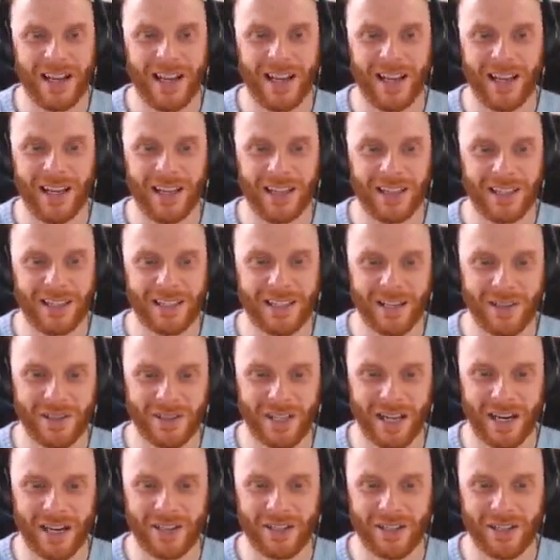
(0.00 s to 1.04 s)
in the sales
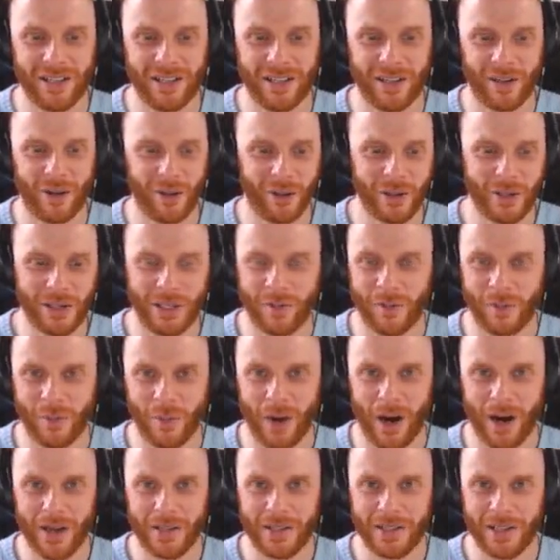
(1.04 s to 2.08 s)
section and all those different
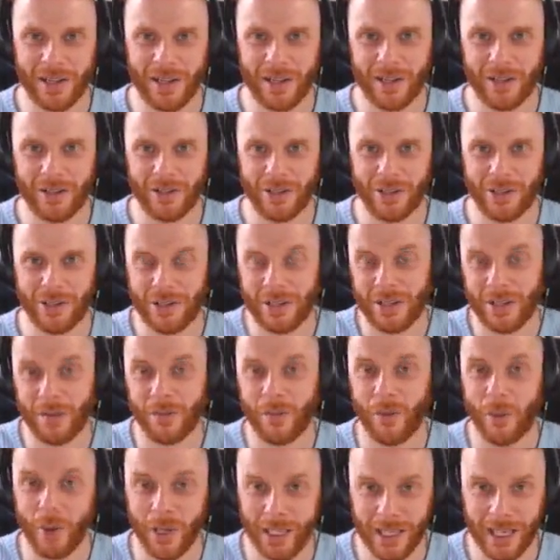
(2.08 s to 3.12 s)
parts to just
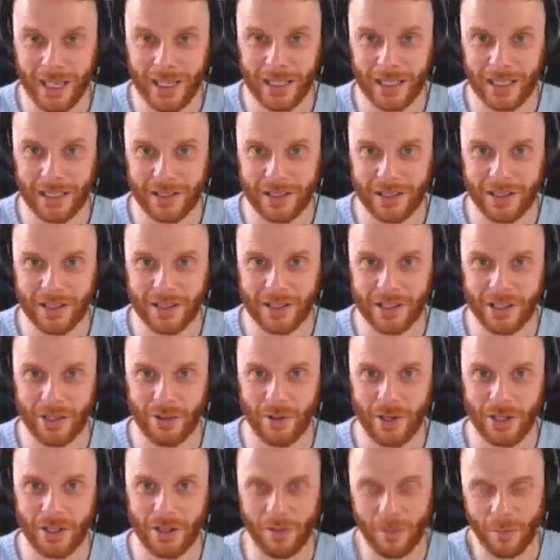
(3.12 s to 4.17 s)
avoid getting into this
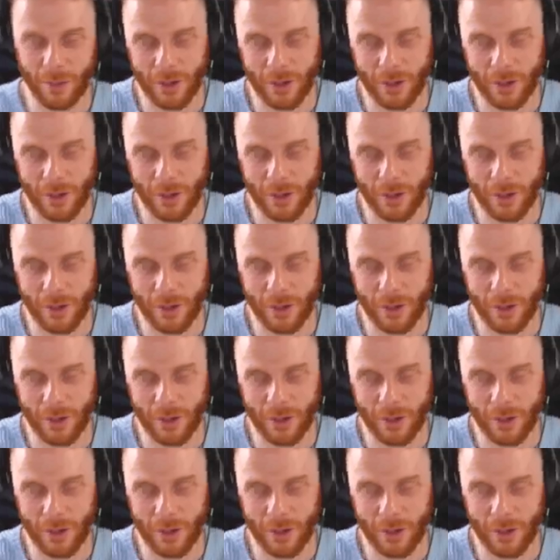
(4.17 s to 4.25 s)
situation.